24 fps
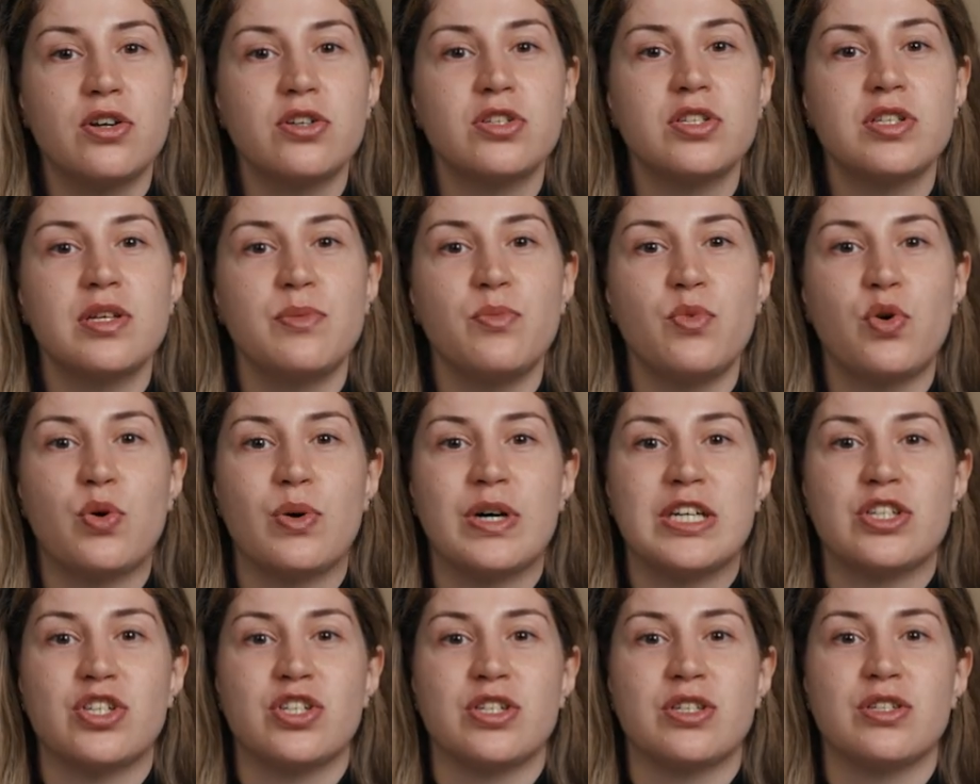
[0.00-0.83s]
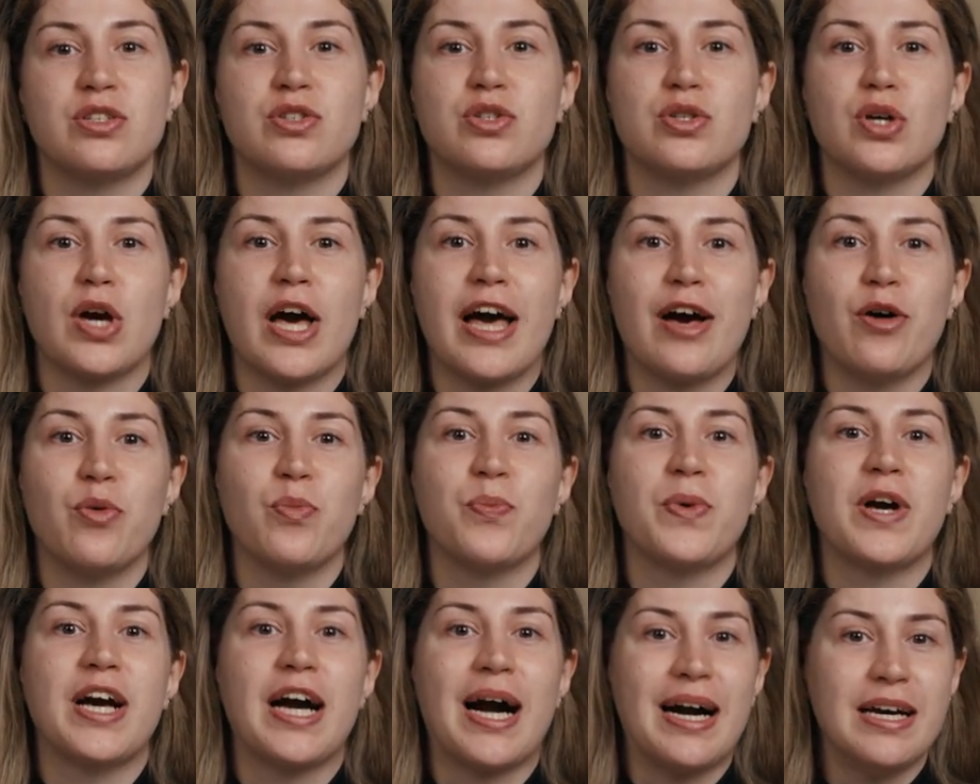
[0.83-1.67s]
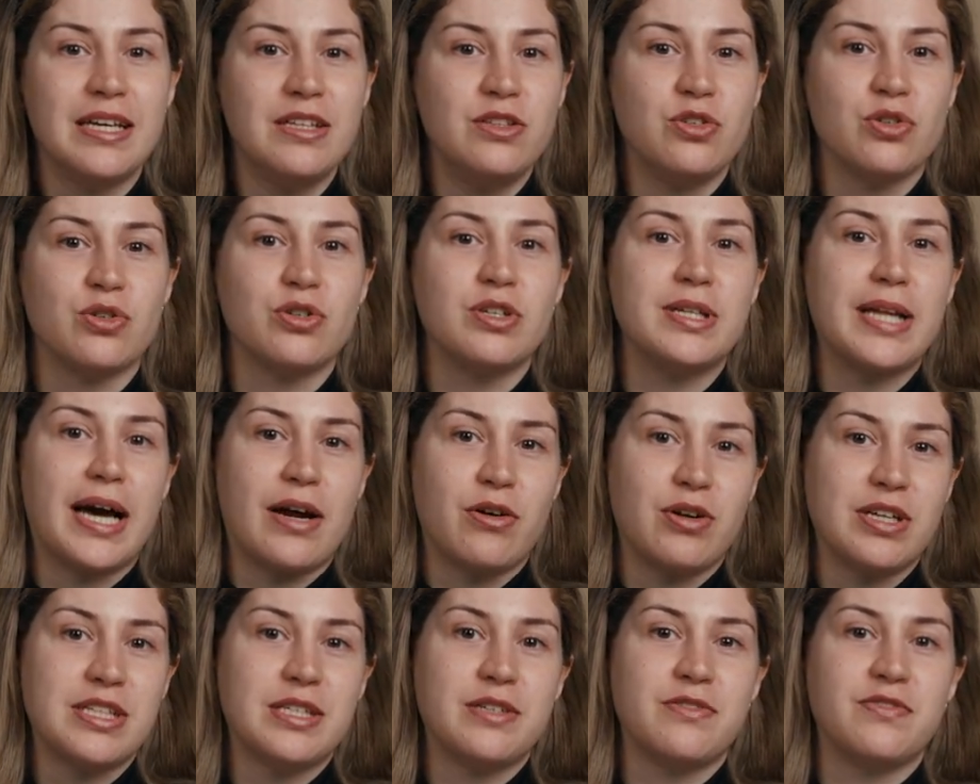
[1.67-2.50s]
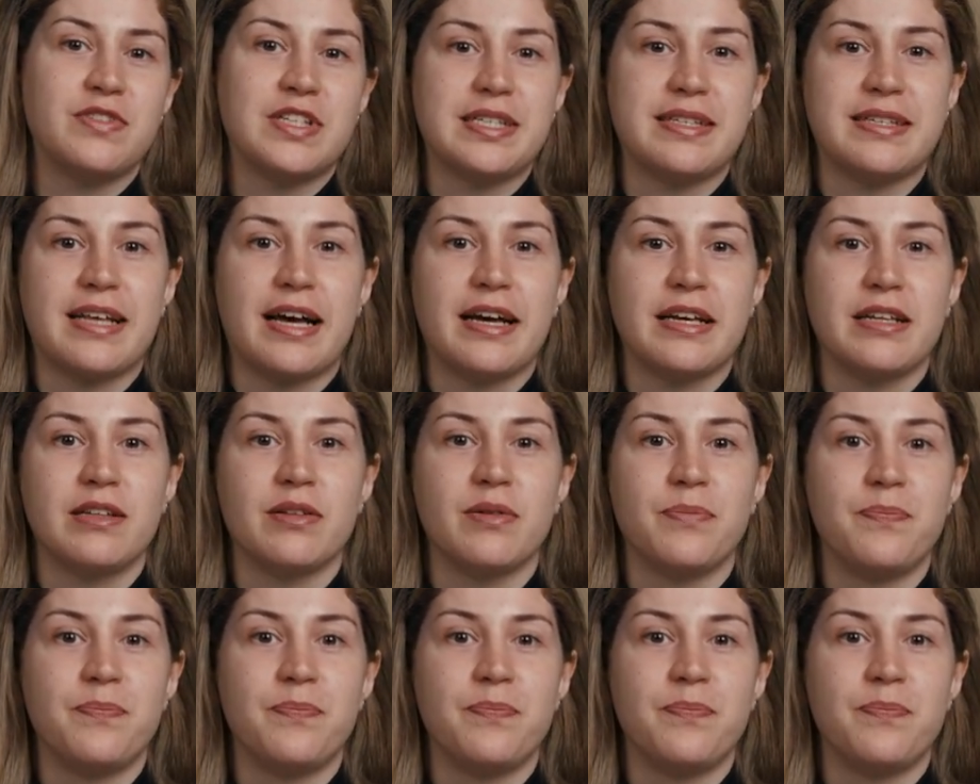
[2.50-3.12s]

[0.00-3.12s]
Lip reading: are some questions to help guide your narrative design.